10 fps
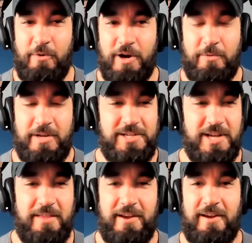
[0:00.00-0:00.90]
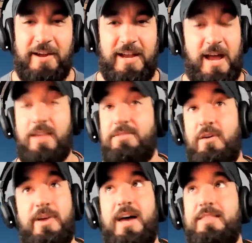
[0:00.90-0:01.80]
work with each other. And I
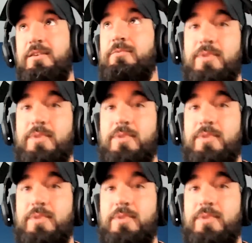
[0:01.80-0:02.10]
thought we I thought